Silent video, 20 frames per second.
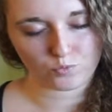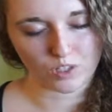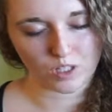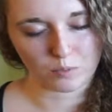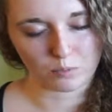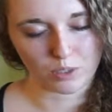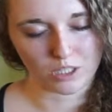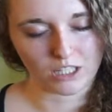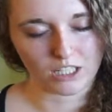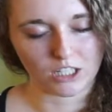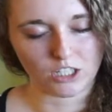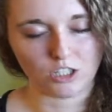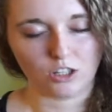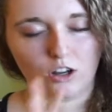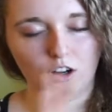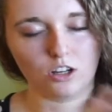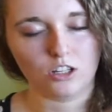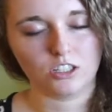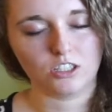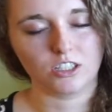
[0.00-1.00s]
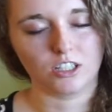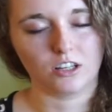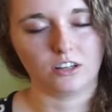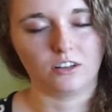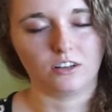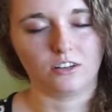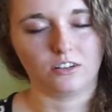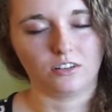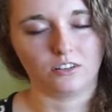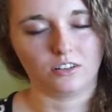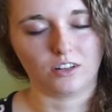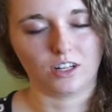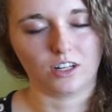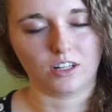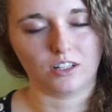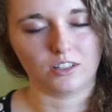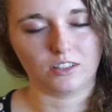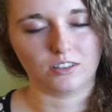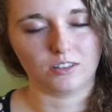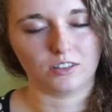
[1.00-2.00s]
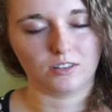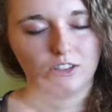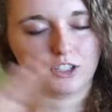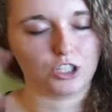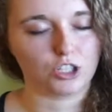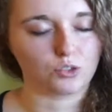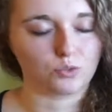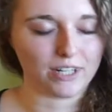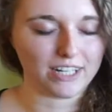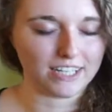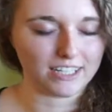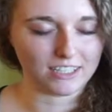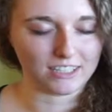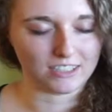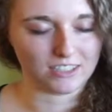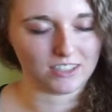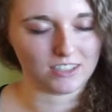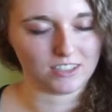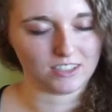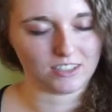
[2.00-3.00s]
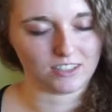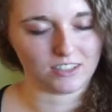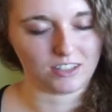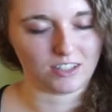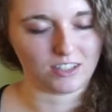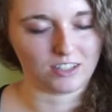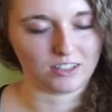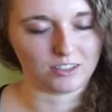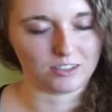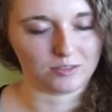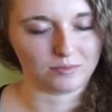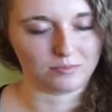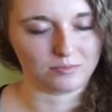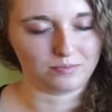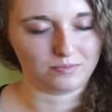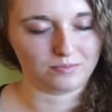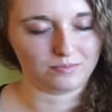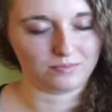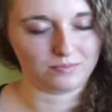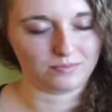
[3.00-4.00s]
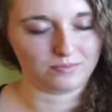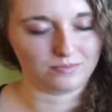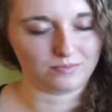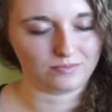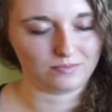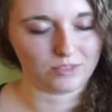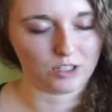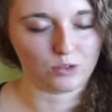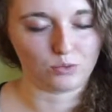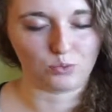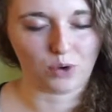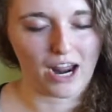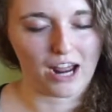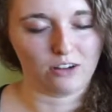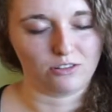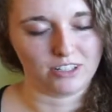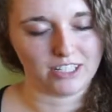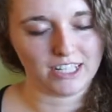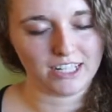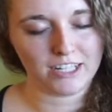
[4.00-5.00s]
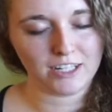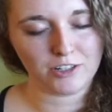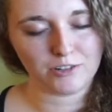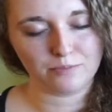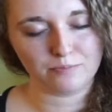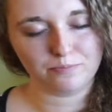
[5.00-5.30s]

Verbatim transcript: but there's also trees um, around it.